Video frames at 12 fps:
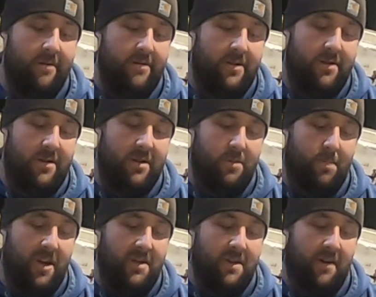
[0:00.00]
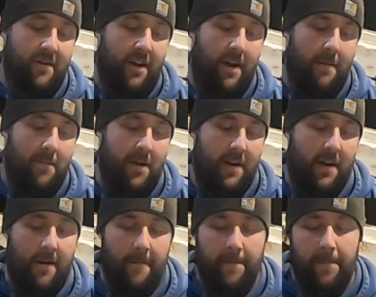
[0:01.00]
which is just basically a
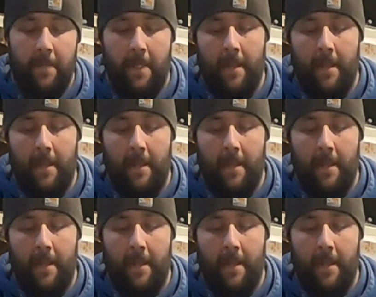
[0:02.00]
mini